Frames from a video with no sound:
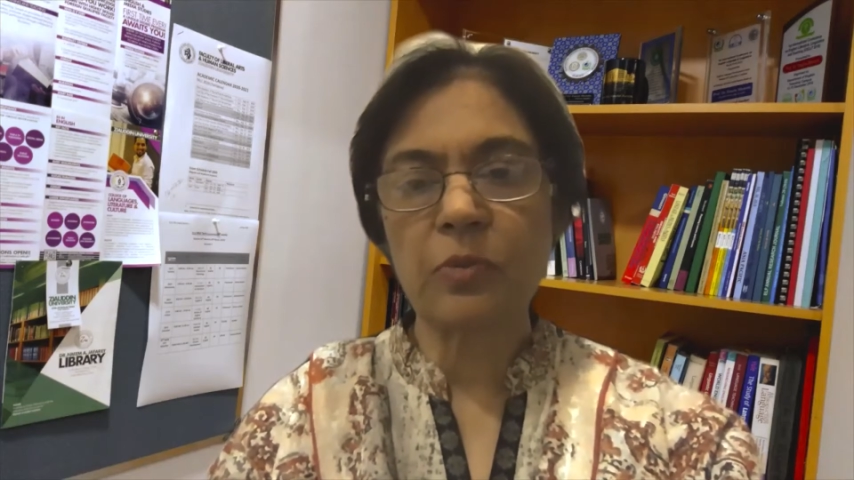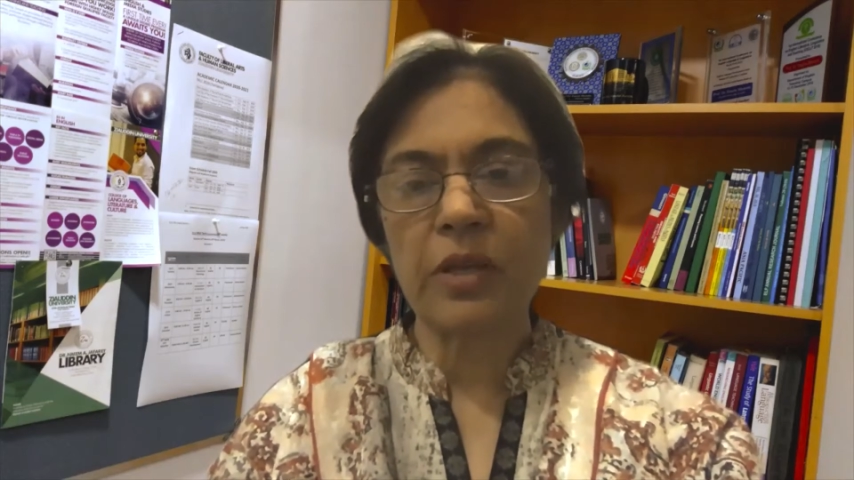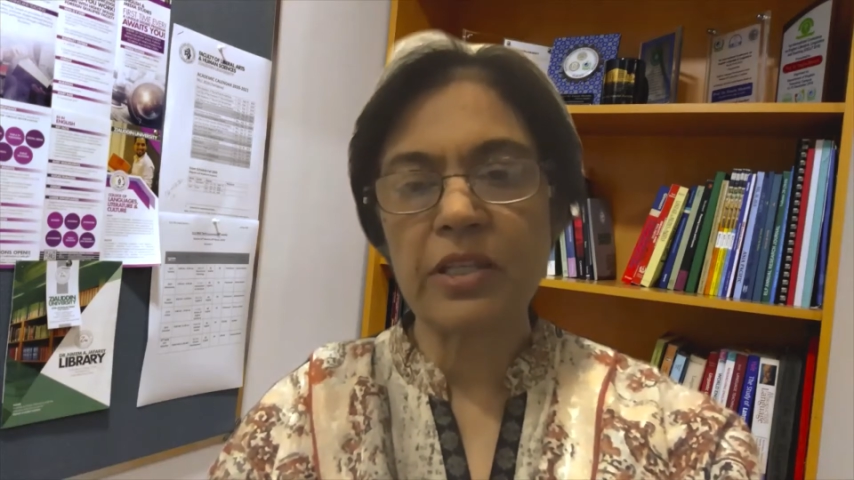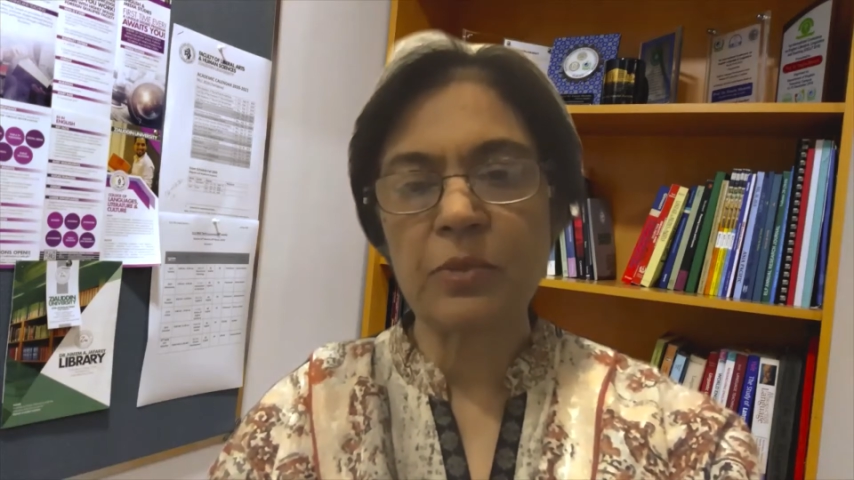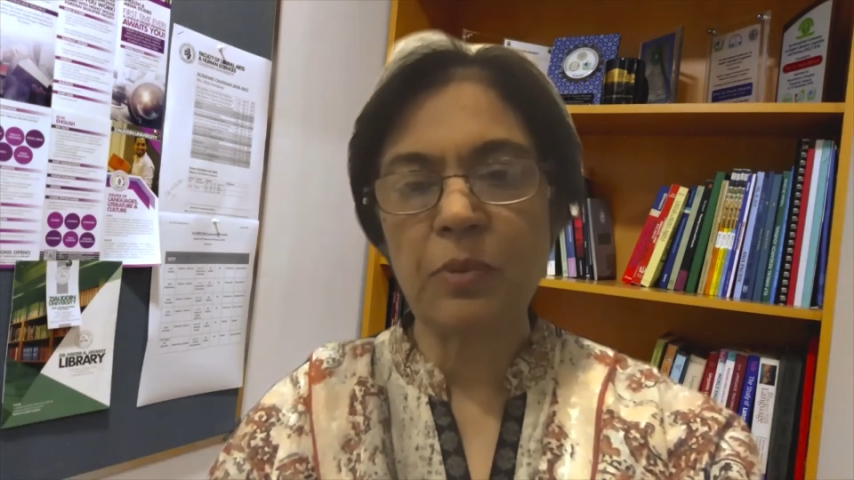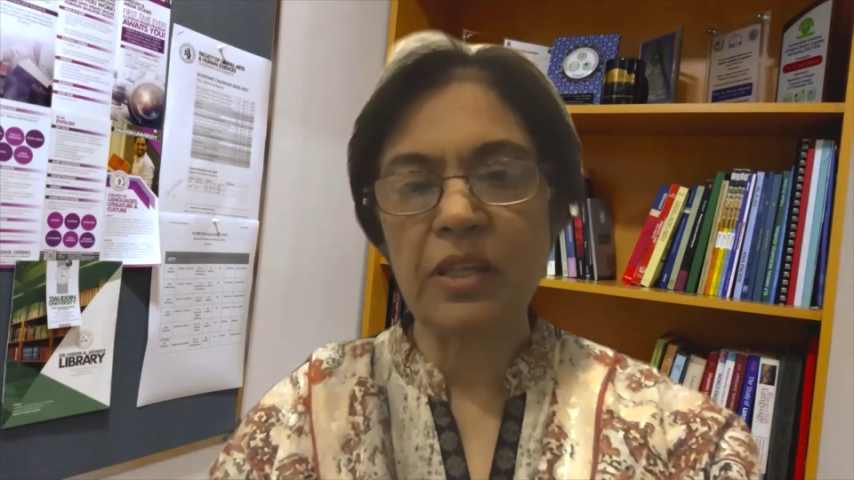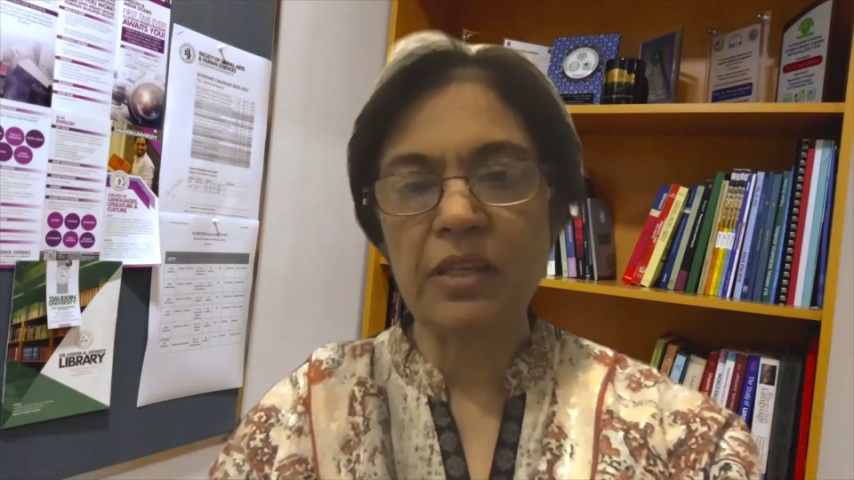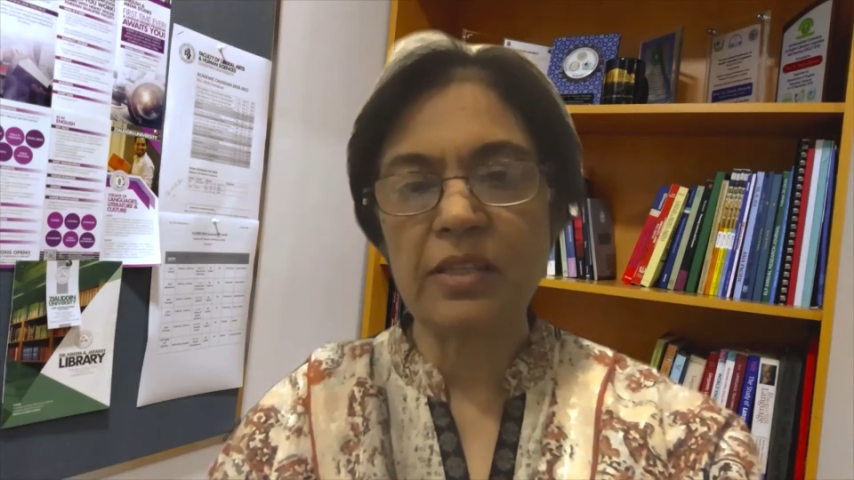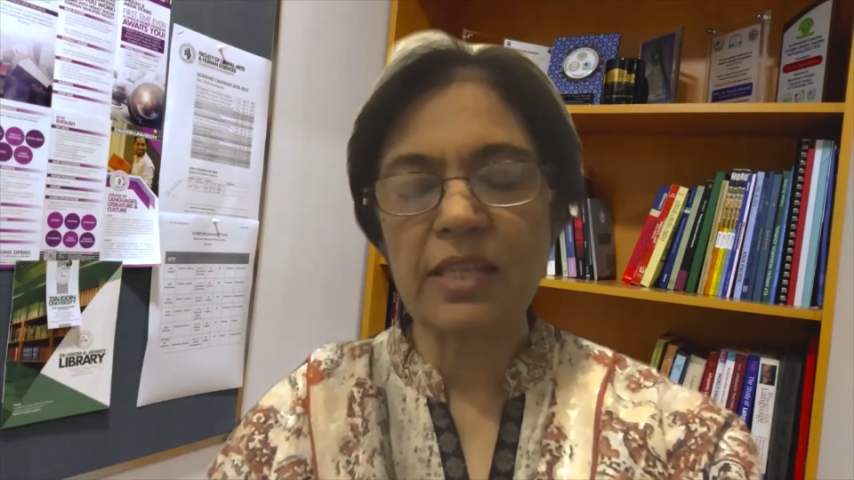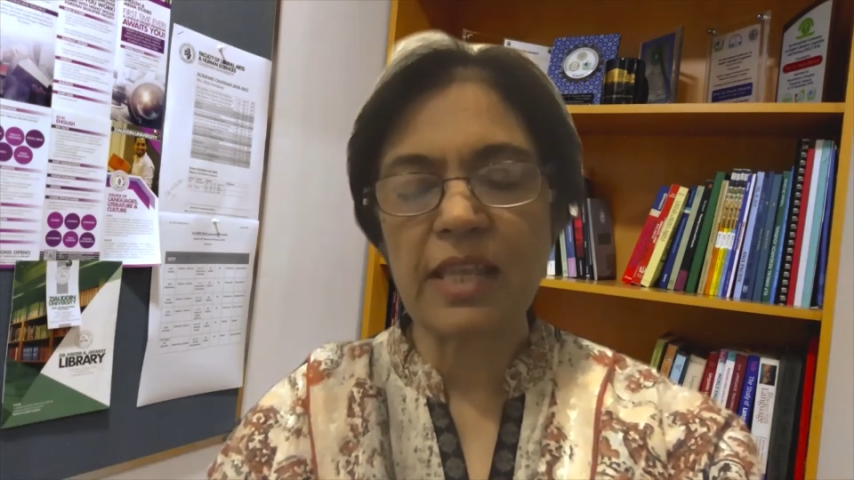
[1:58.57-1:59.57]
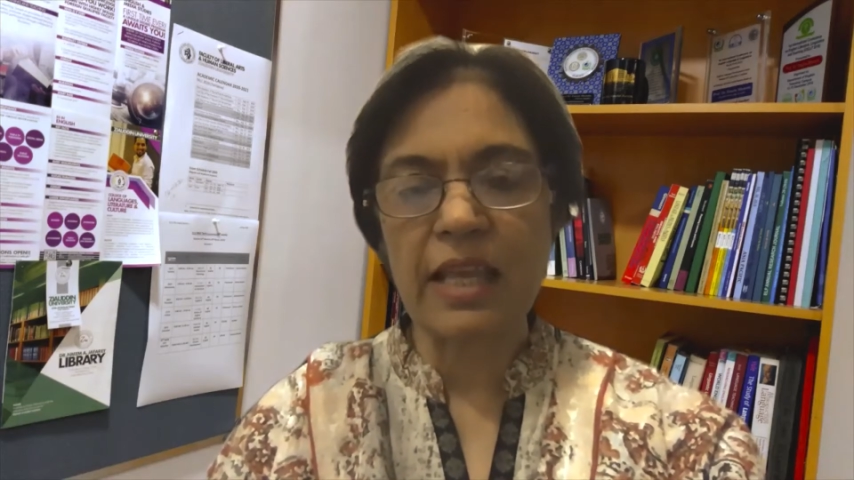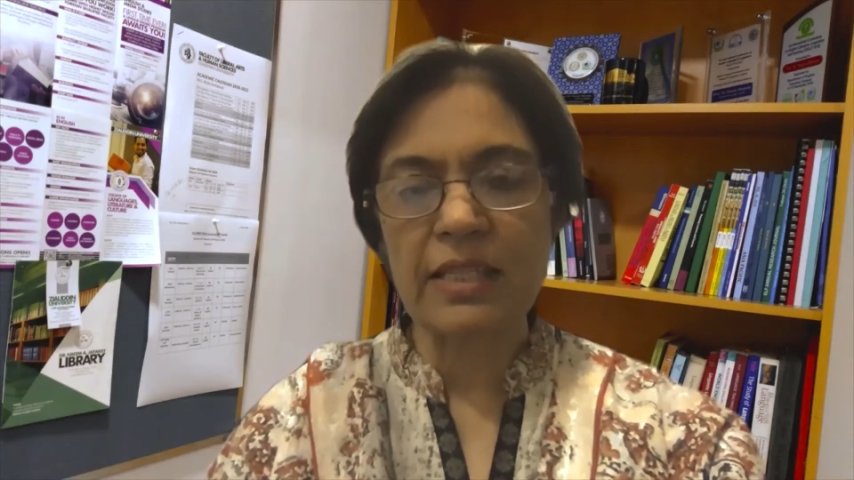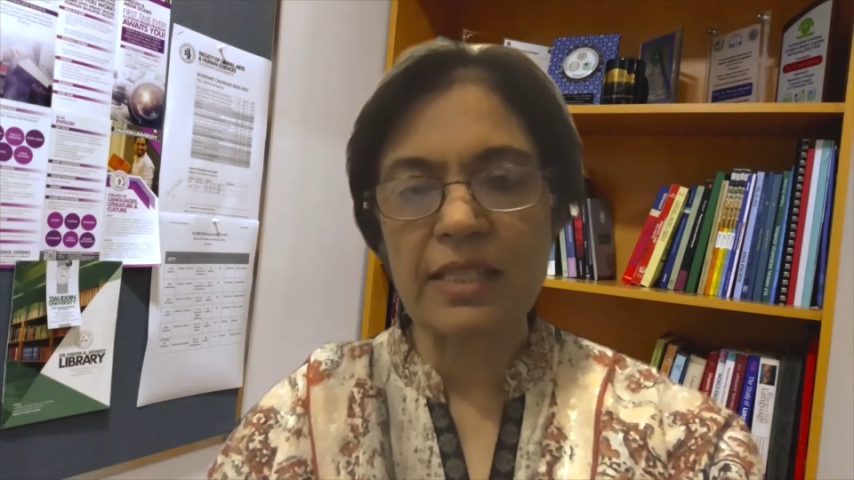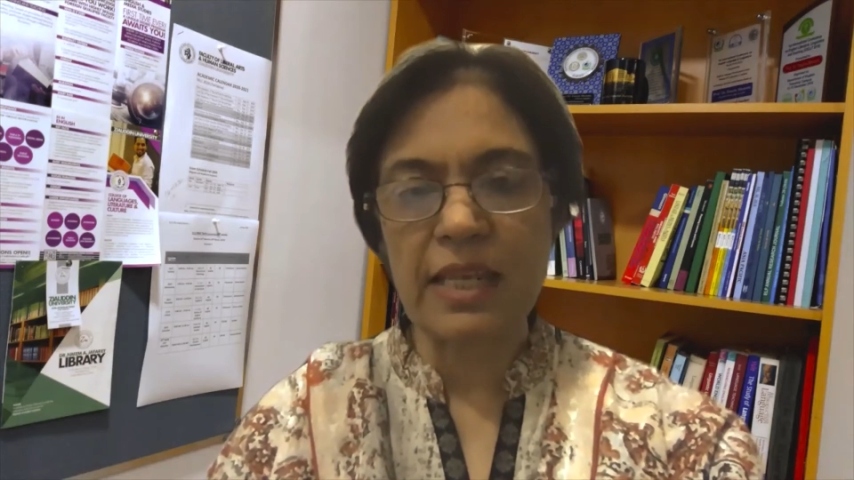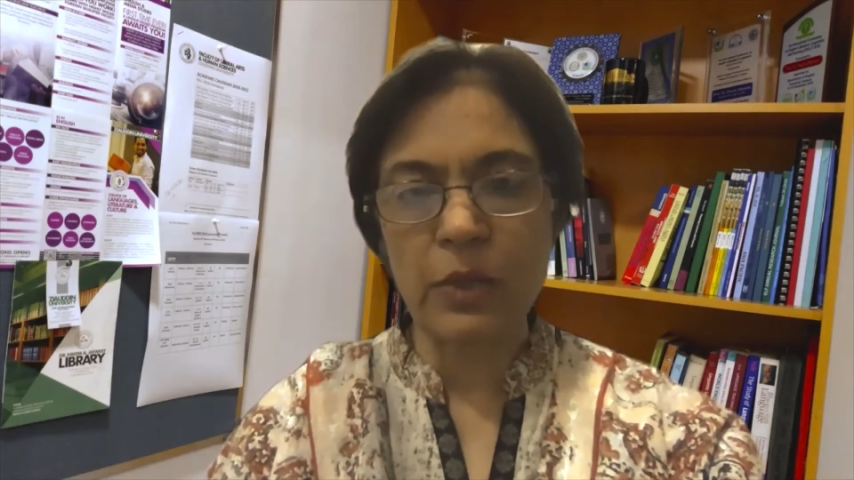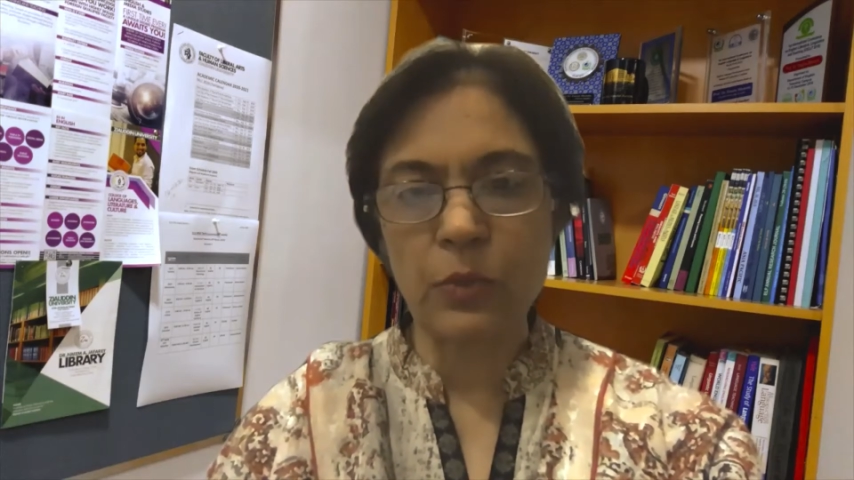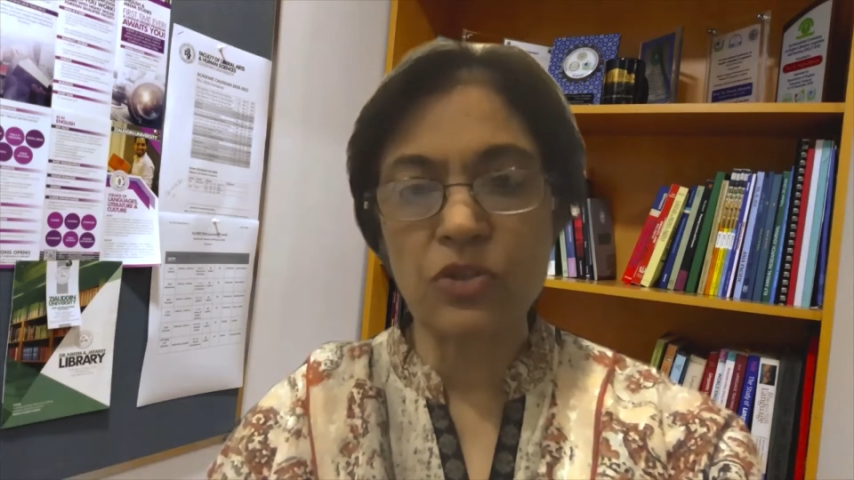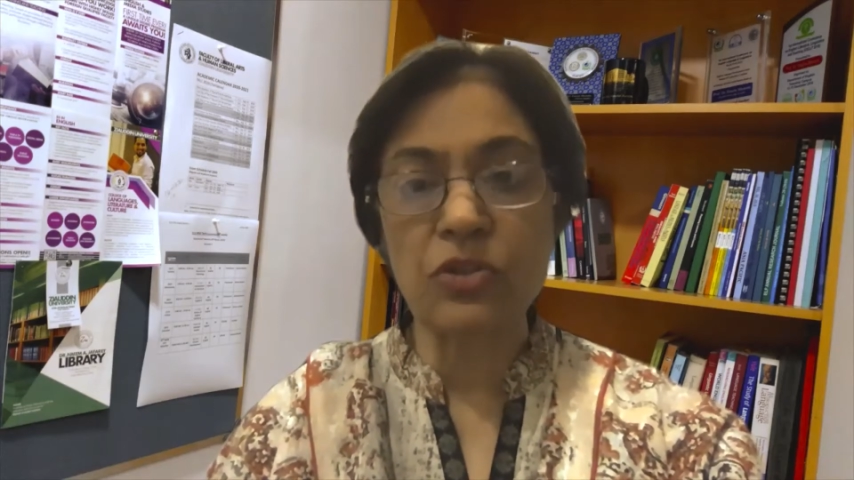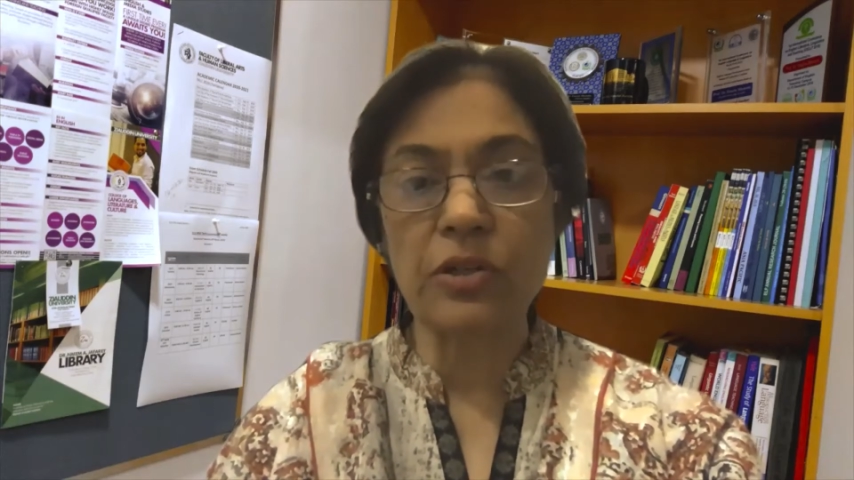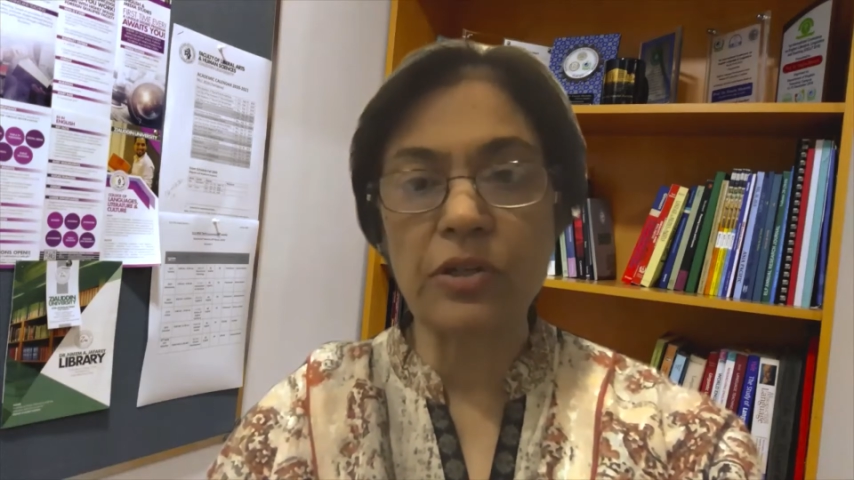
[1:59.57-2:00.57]
my experience as a
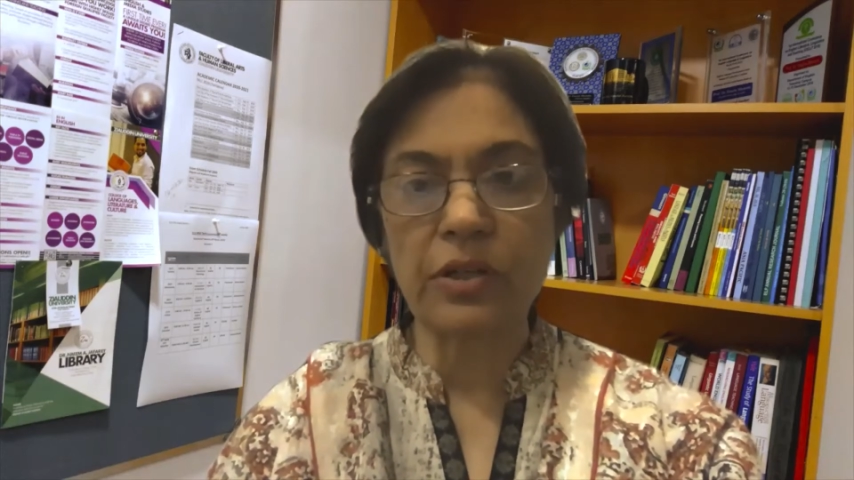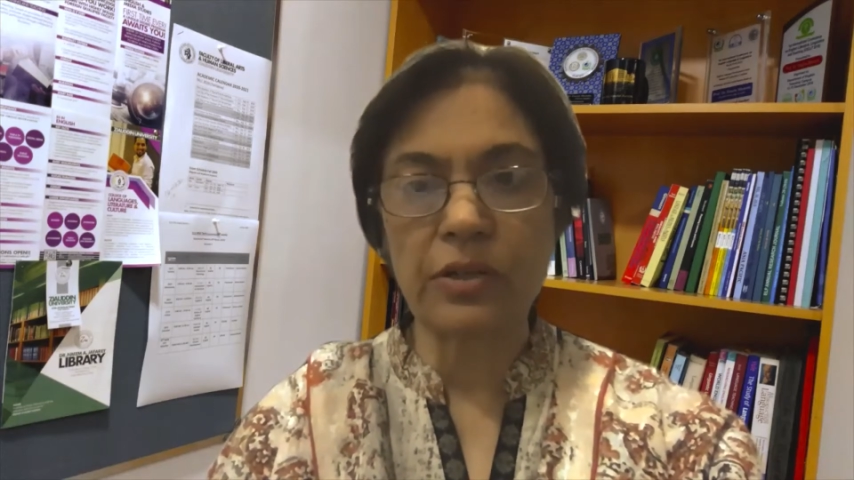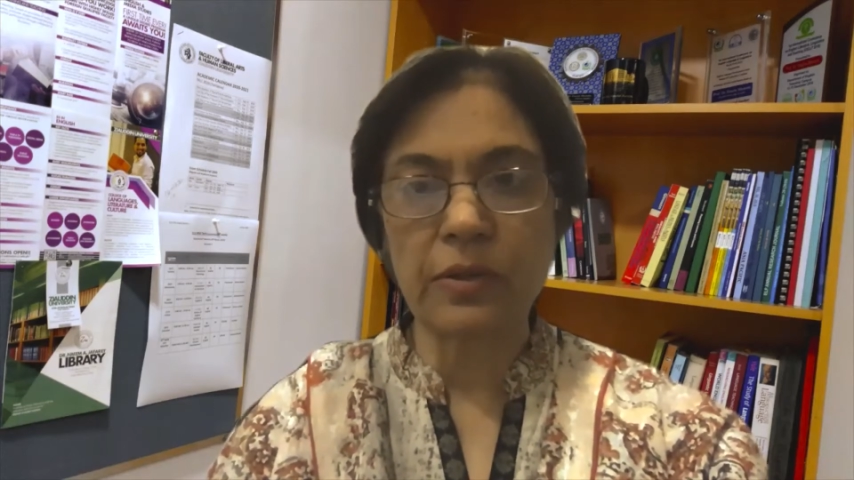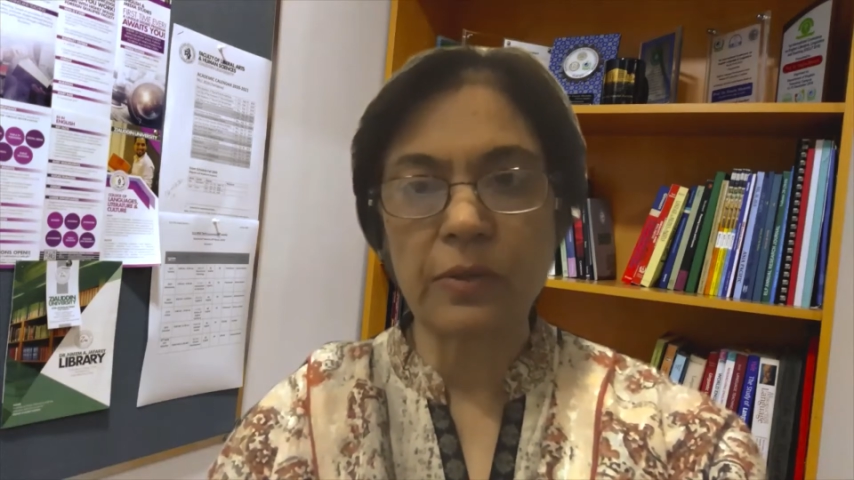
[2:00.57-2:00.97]
language learner.